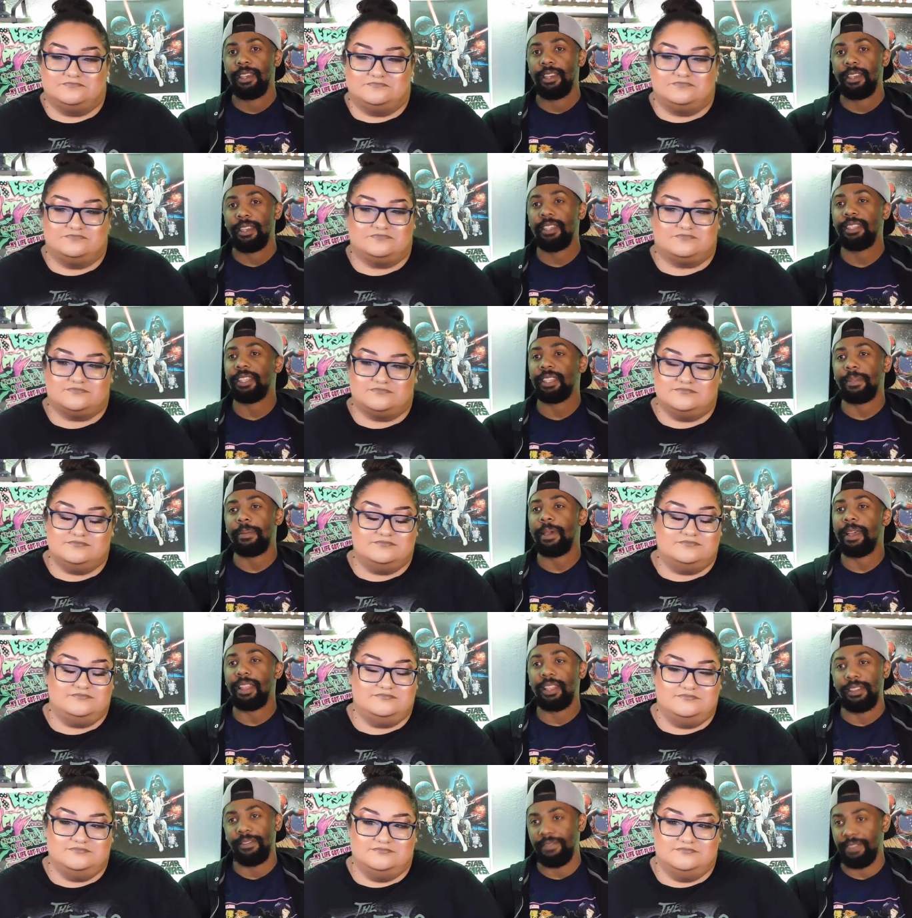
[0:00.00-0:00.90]
Speaker 1: He's a
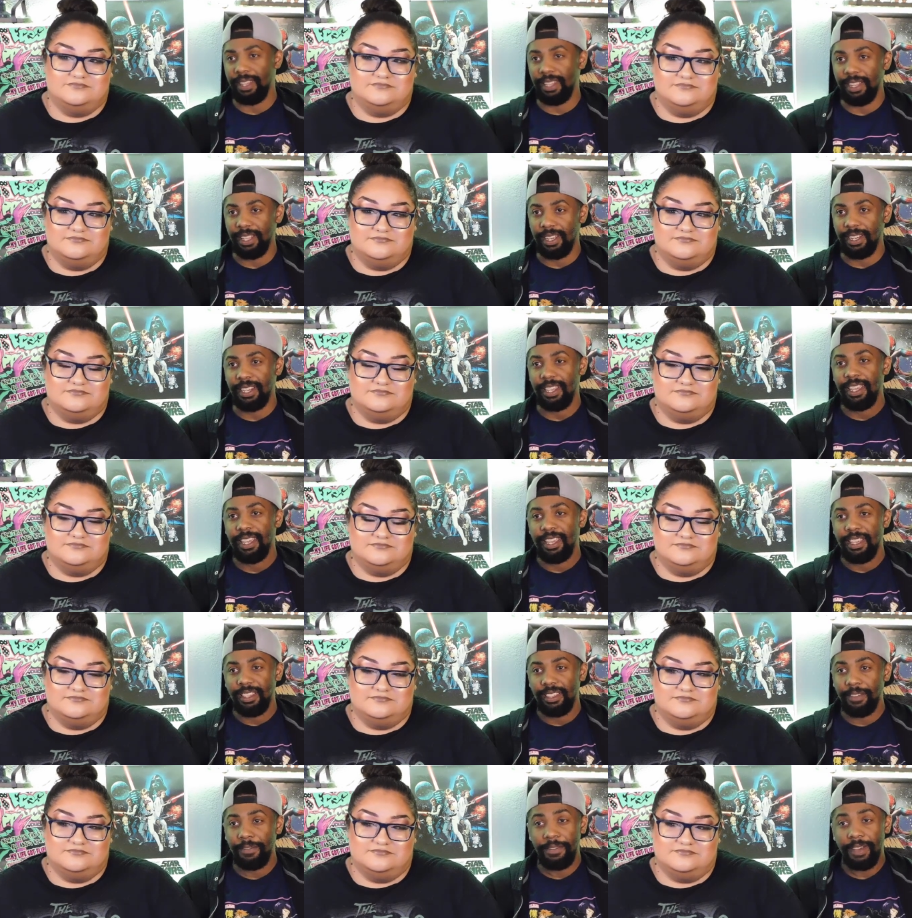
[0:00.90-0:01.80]
compelling villain.
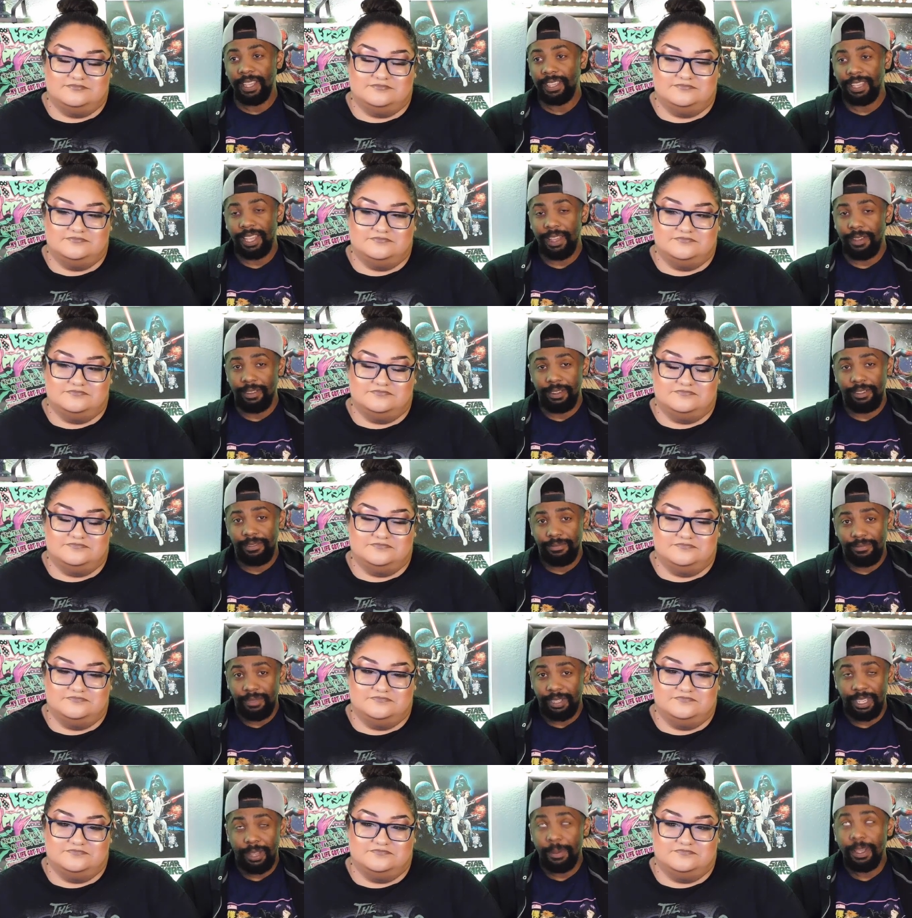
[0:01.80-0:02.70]
The fact that
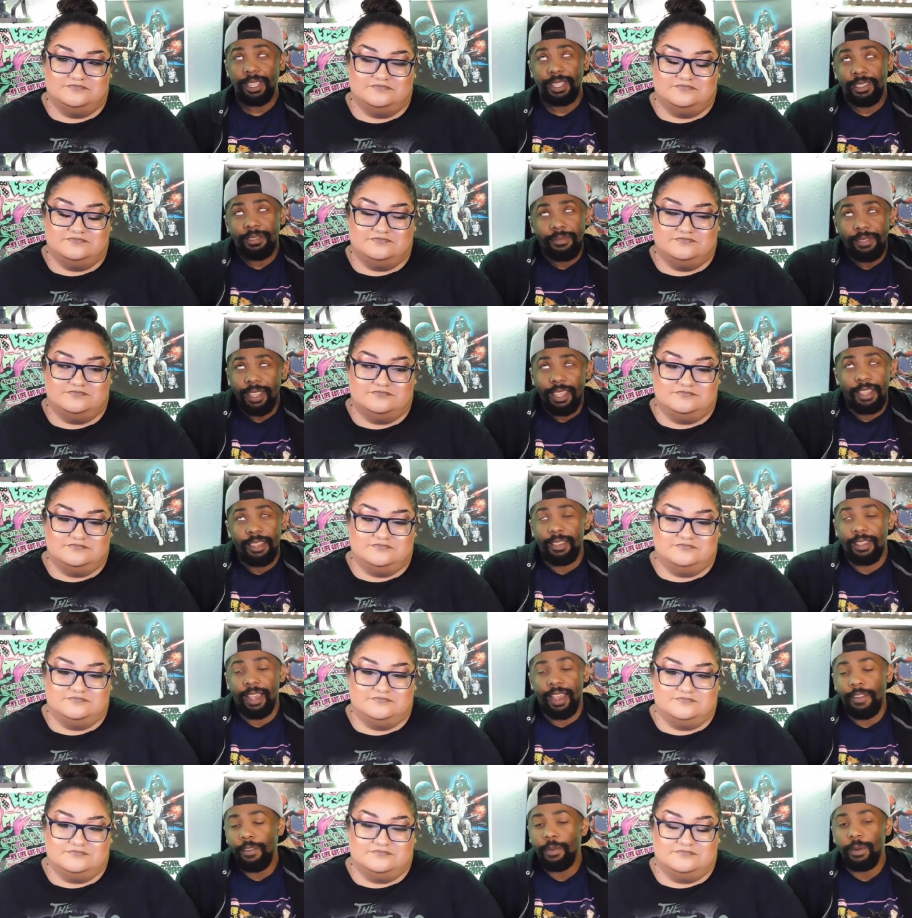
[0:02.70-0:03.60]
I mean,
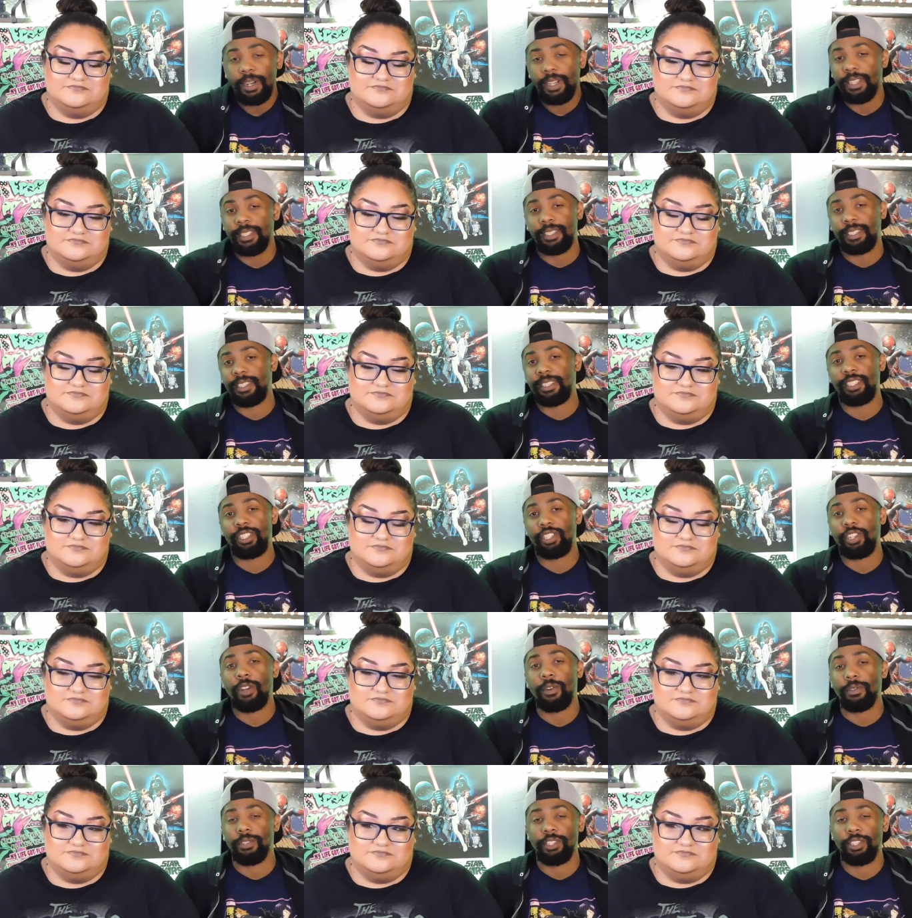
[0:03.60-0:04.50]
everyone in this
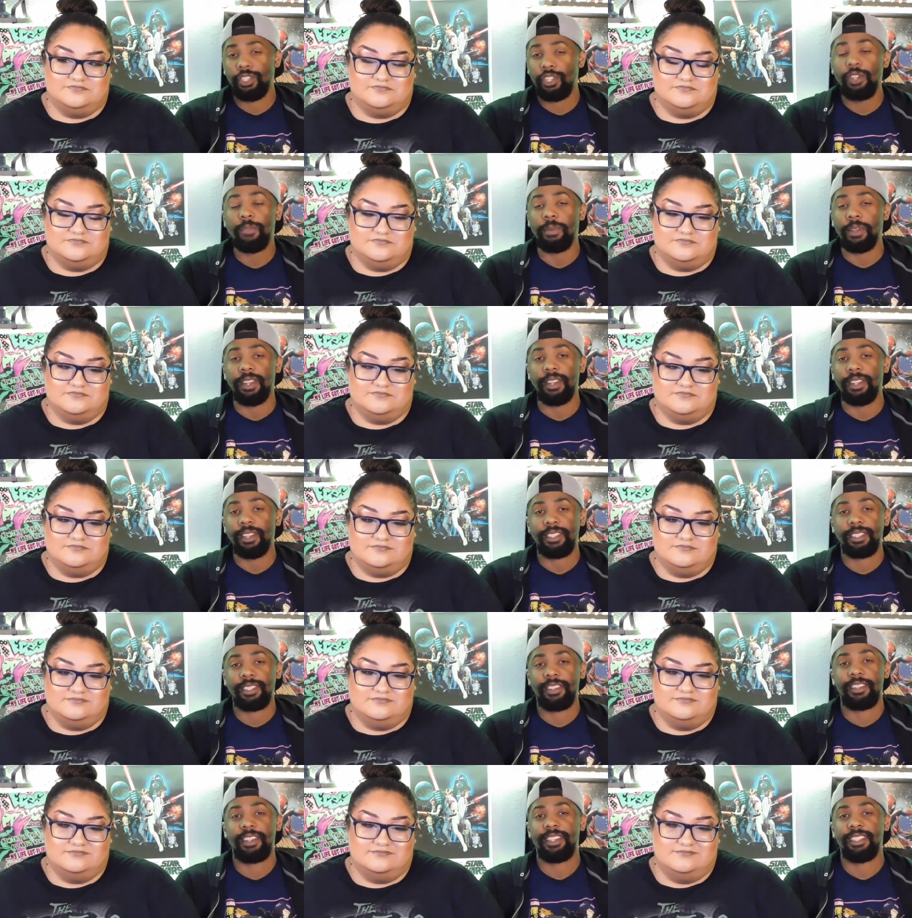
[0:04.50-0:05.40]
show is stupid
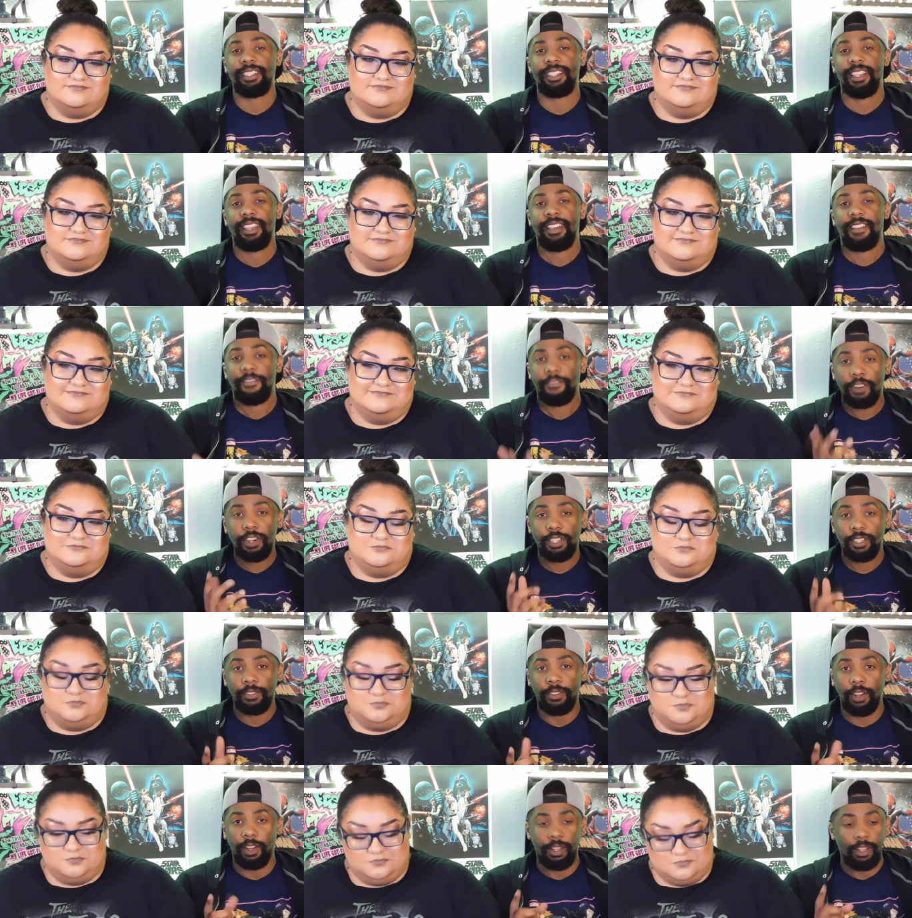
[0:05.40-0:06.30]
because first
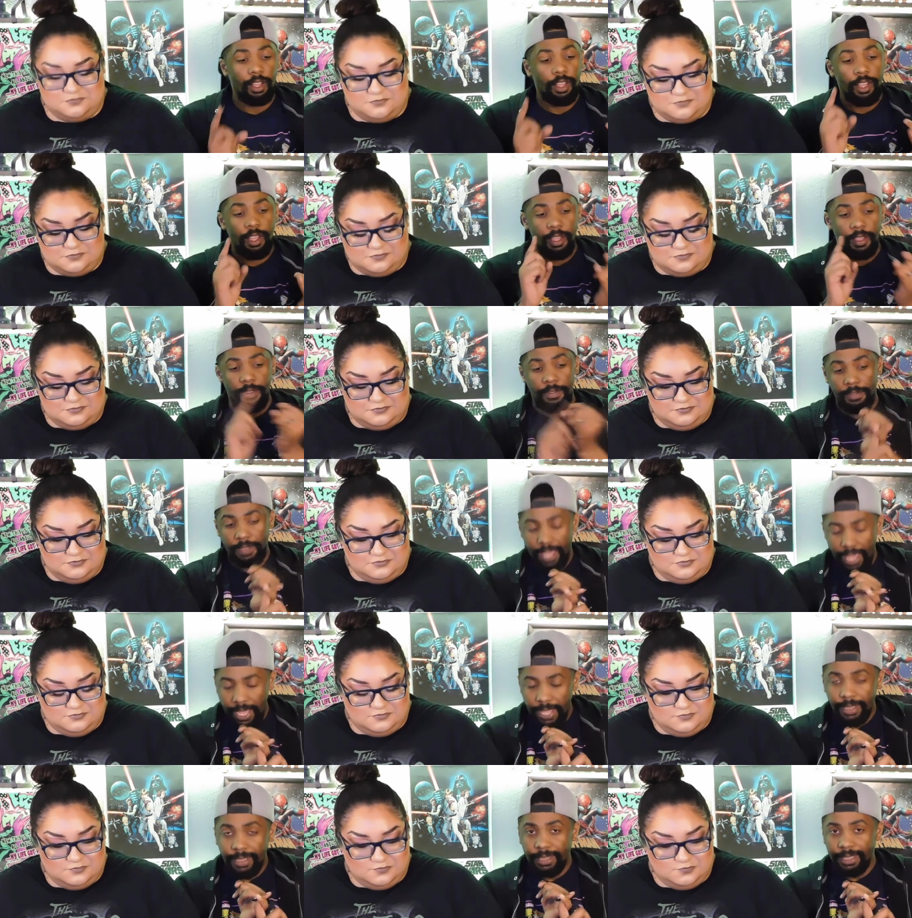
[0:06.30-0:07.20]
of all,
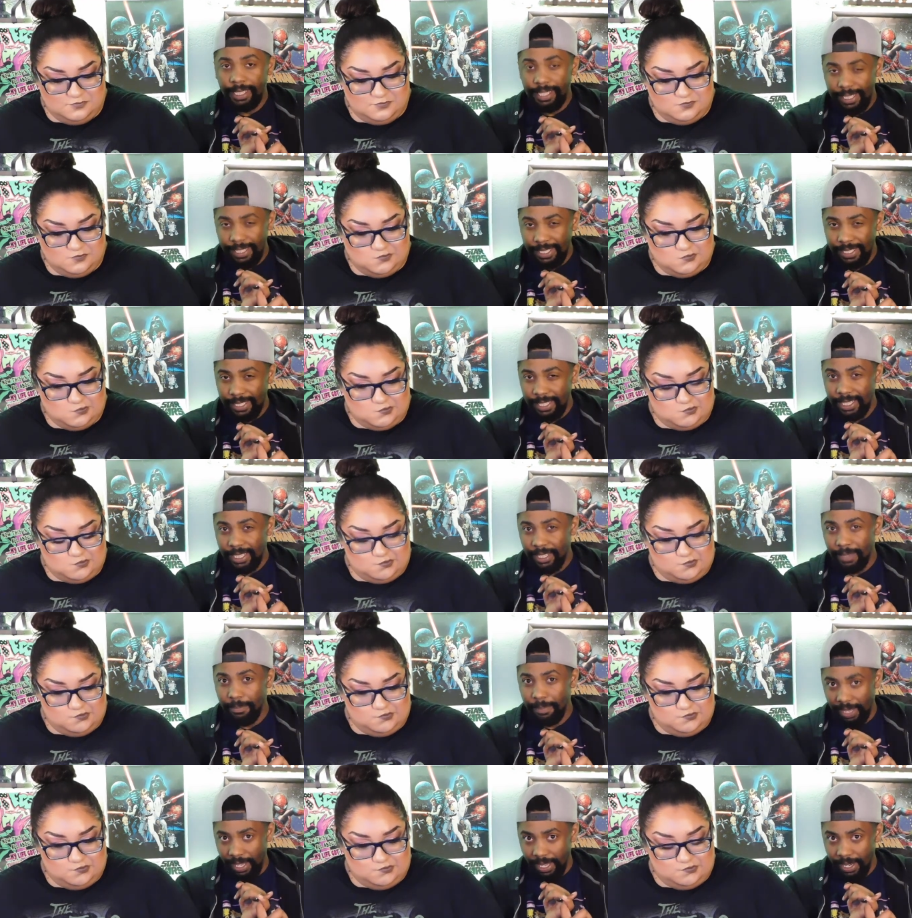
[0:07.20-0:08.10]
they listen to
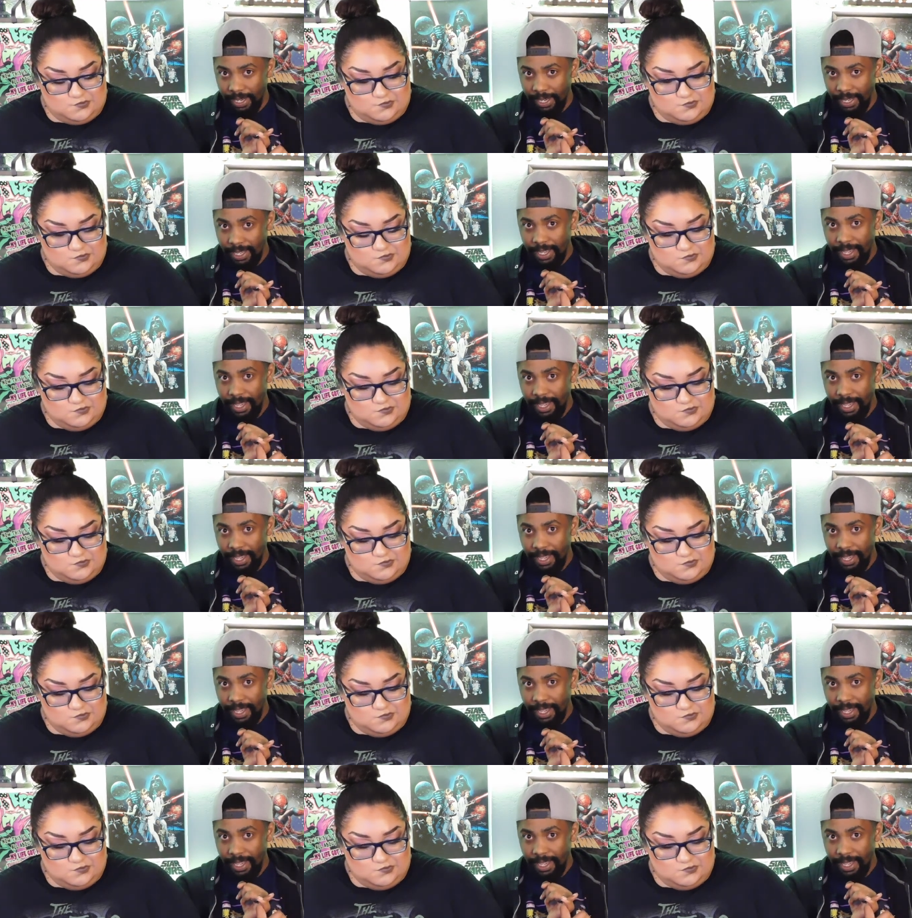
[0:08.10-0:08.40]
Ben.